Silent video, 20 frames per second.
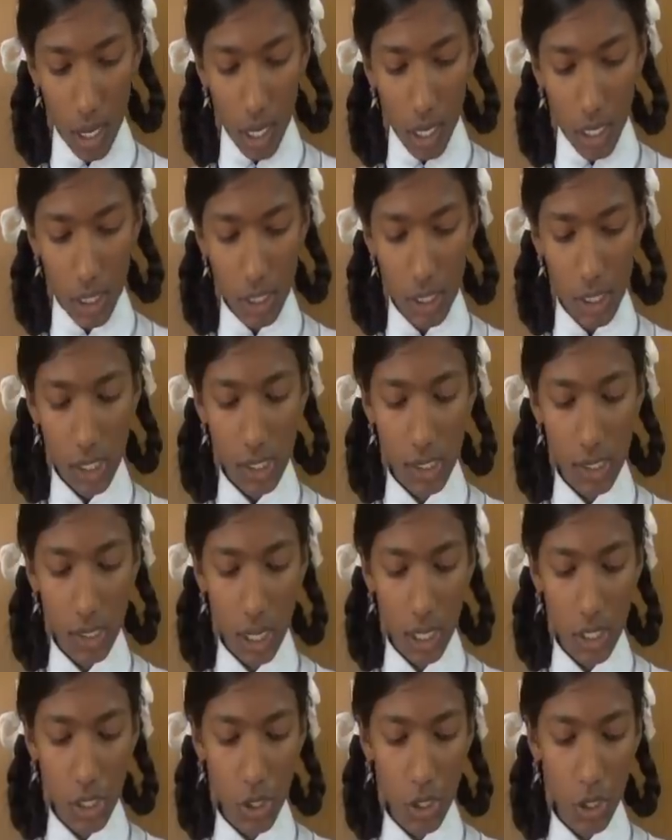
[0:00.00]
It is a
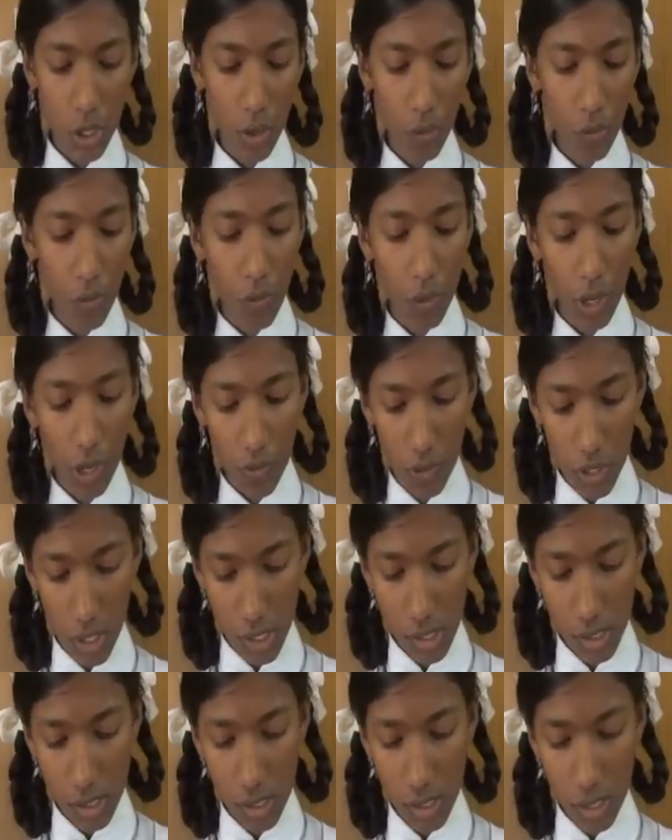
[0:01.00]
country of
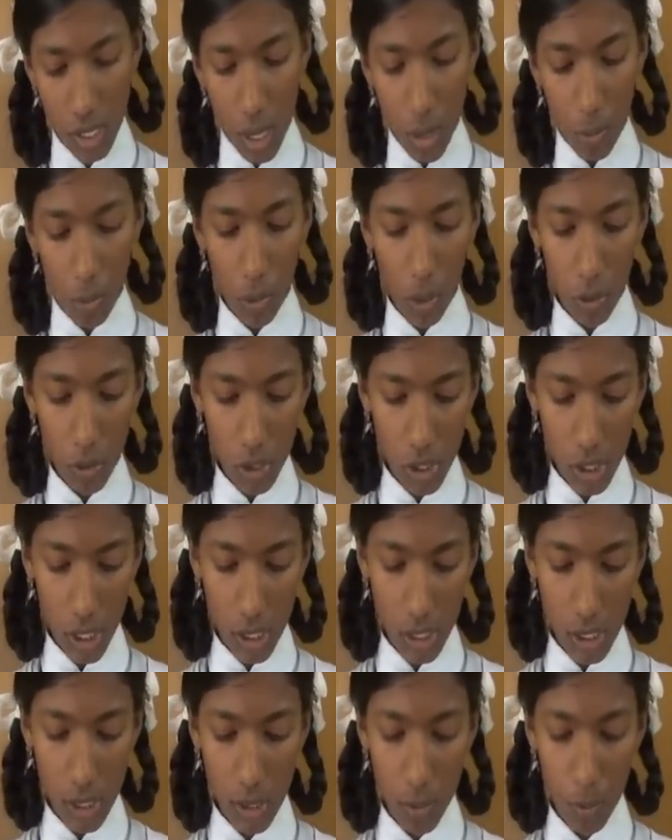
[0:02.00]
rivers,
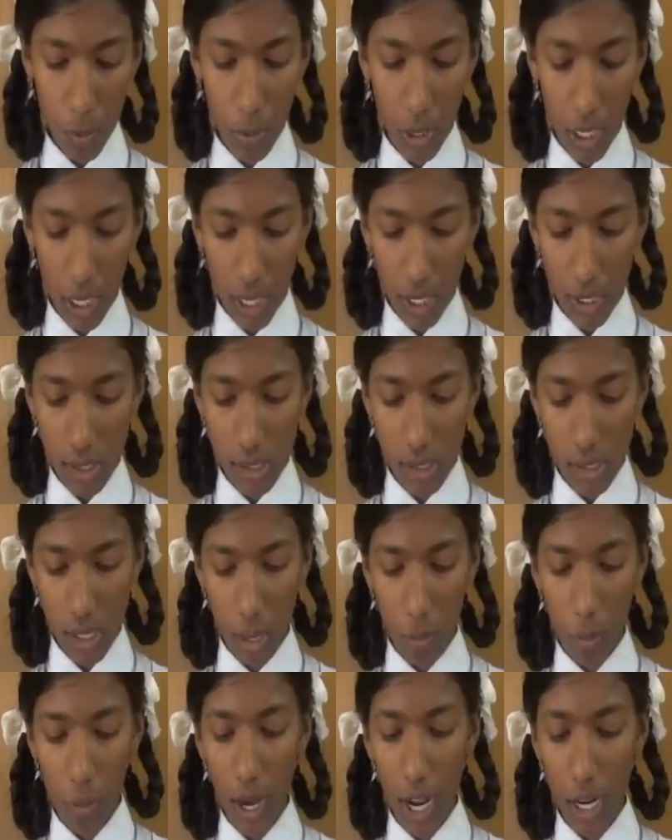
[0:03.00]
mountains, plains
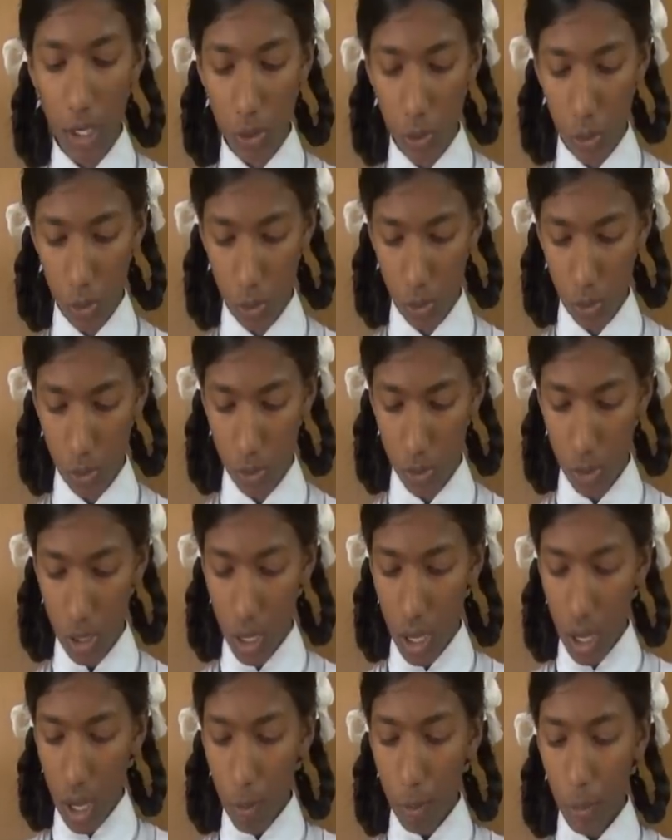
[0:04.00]
and plateaus.
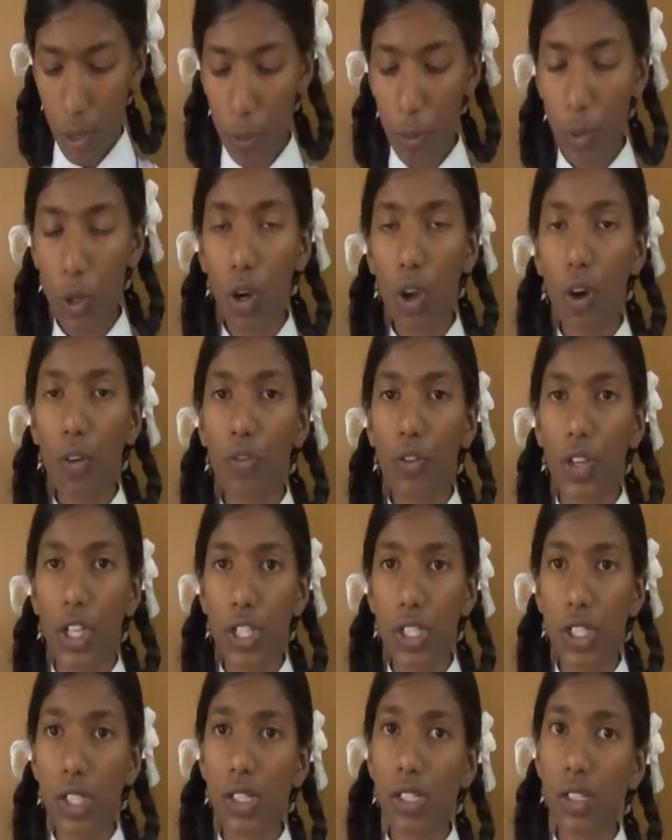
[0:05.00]
People of
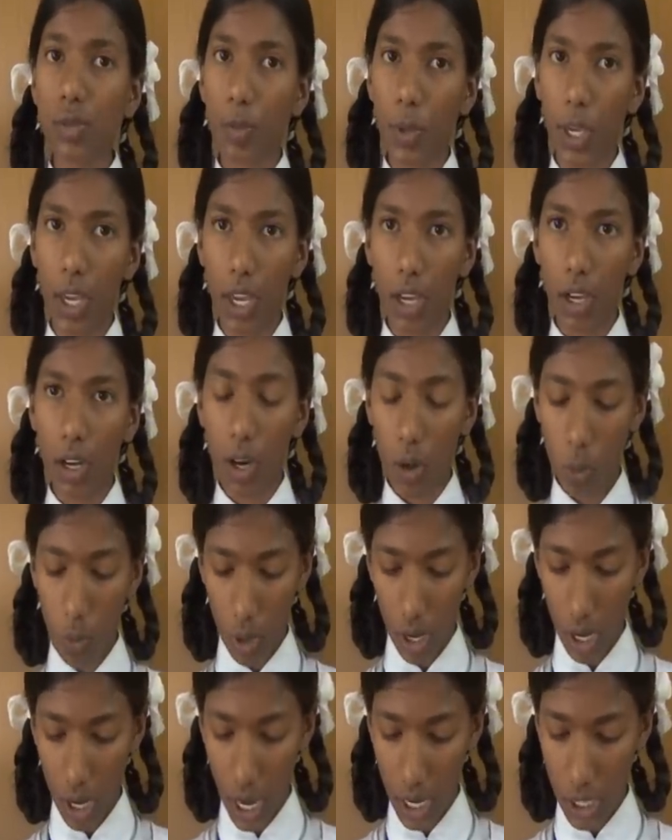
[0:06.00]
India speak a
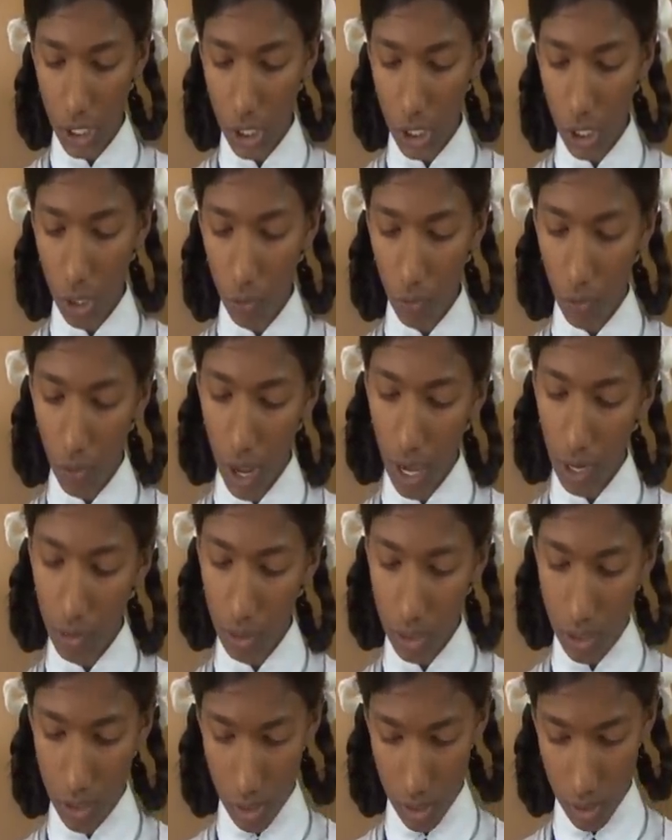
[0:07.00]
variety of
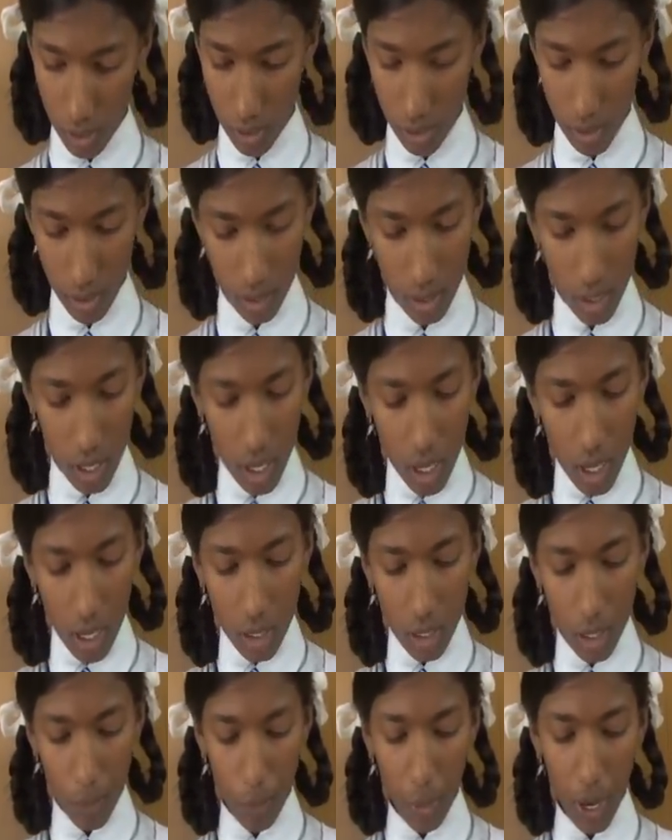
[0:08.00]
languages.
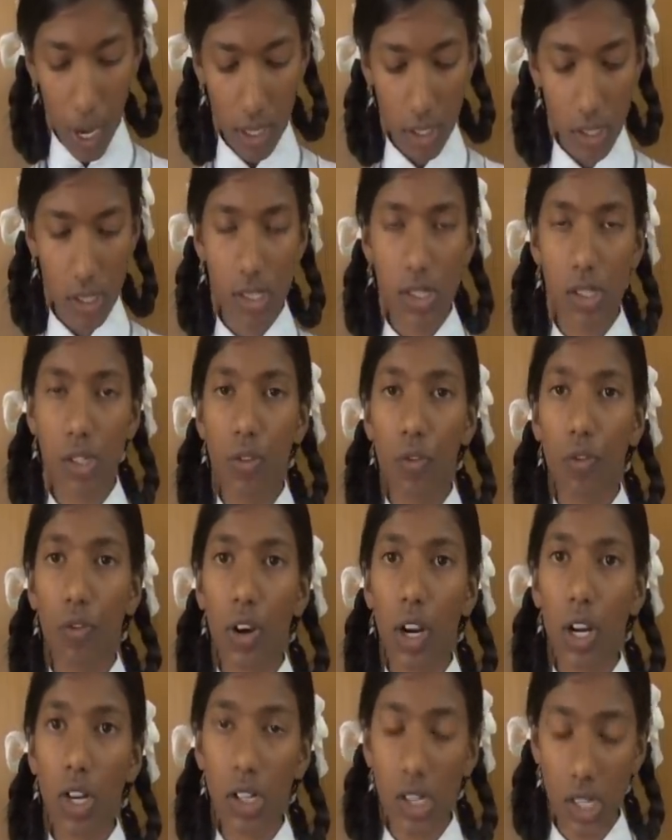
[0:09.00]
They practice
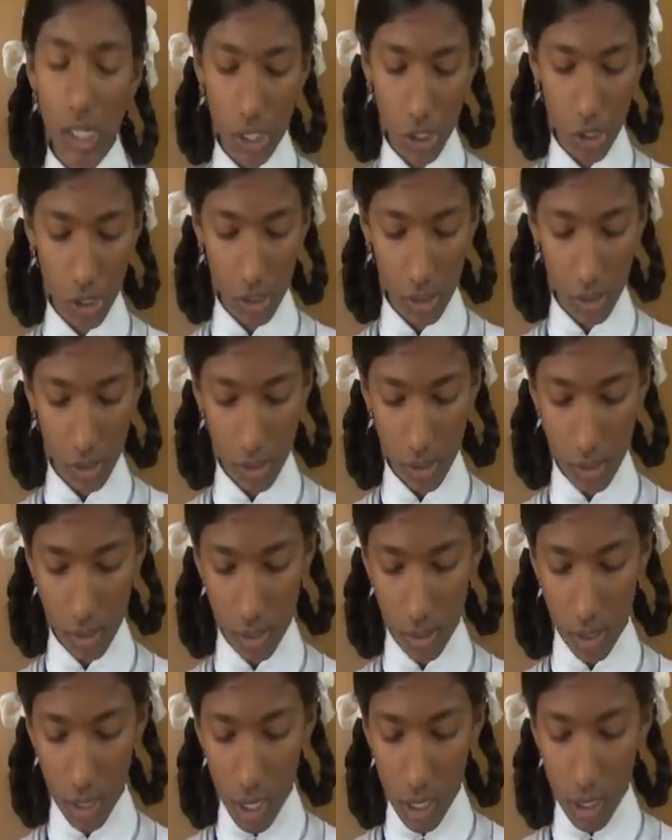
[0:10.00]
different
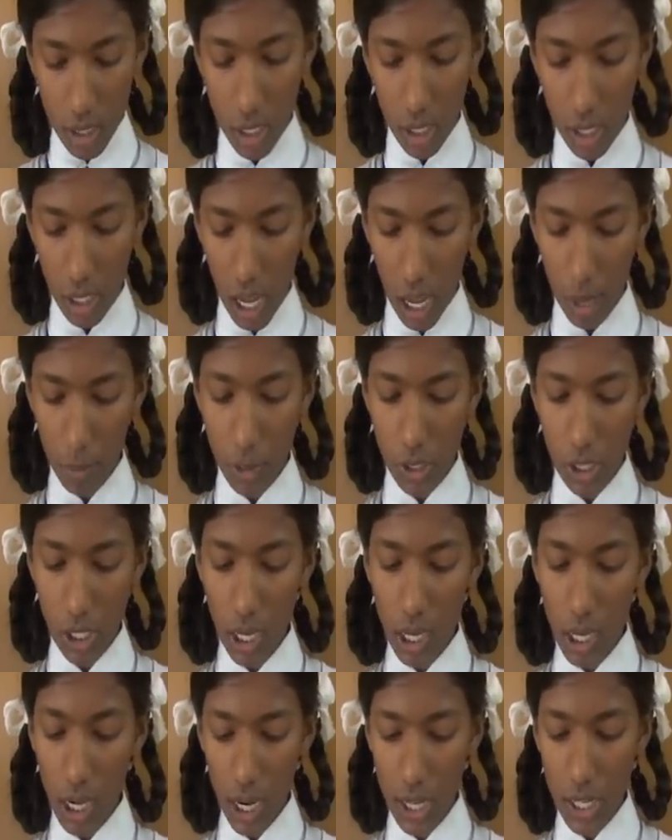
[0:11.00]
religions. The
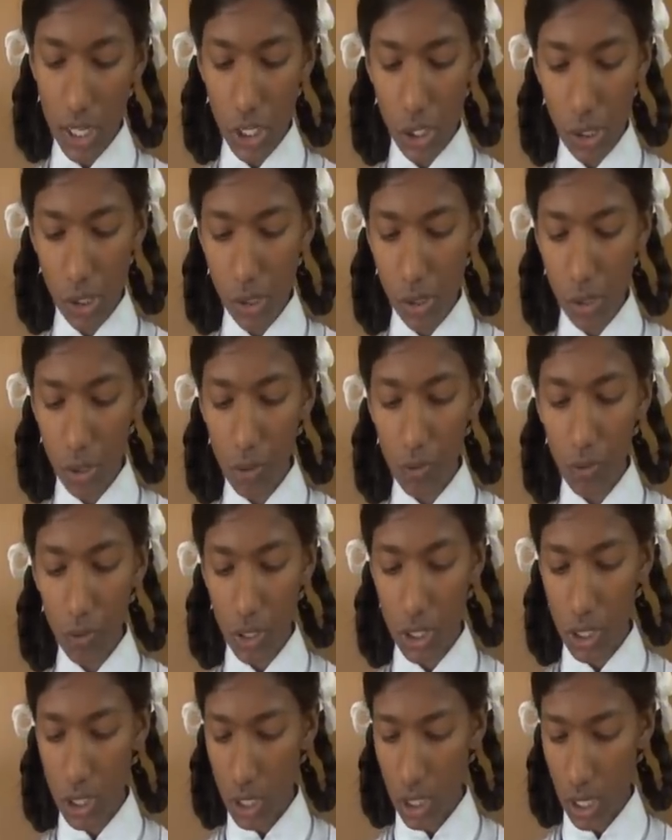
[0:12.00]
climatic conditions of
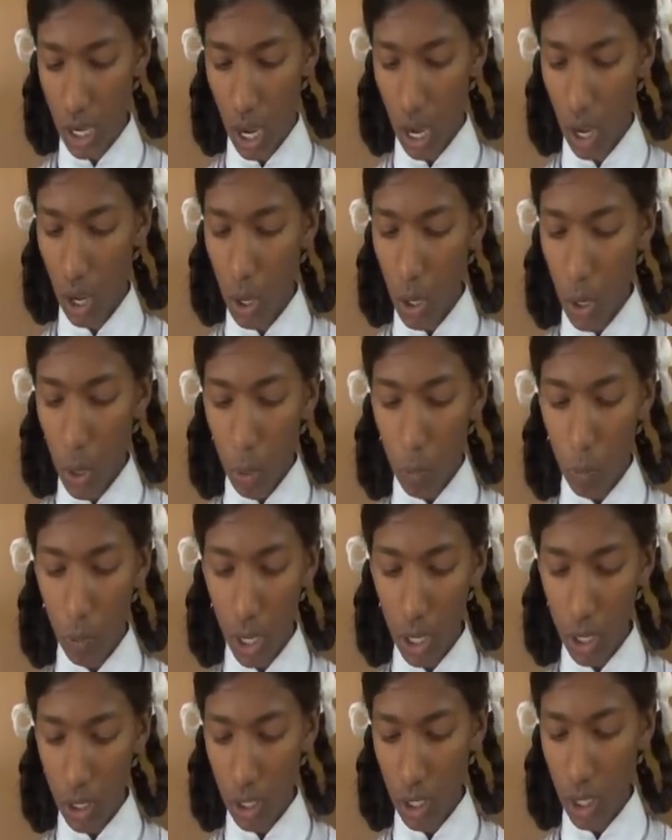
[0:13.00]
India
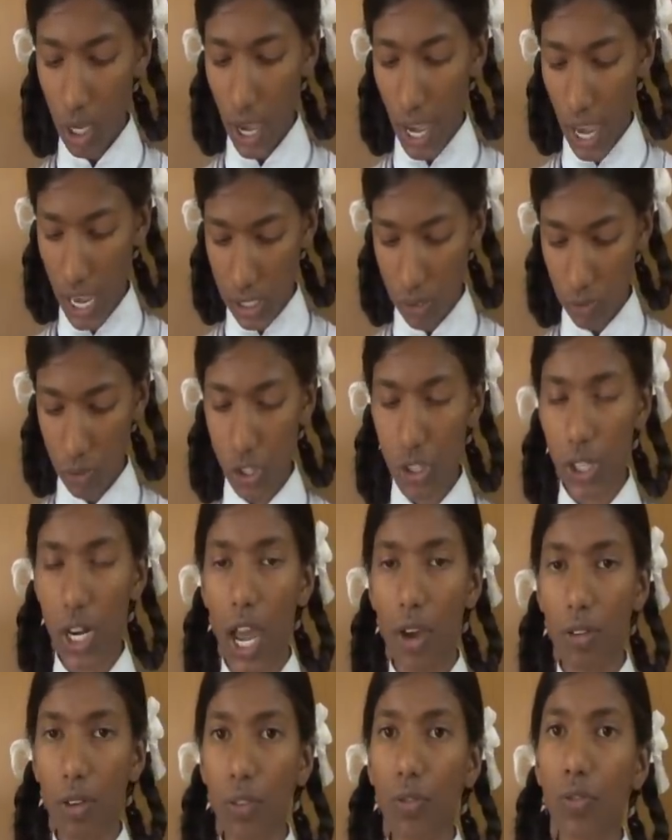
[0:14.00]
vary as we
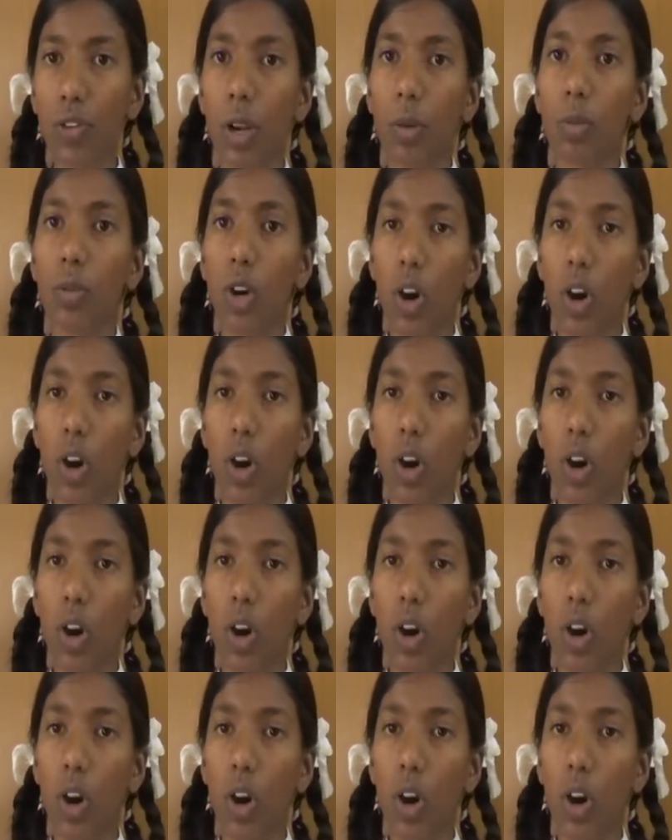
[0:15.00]
travel from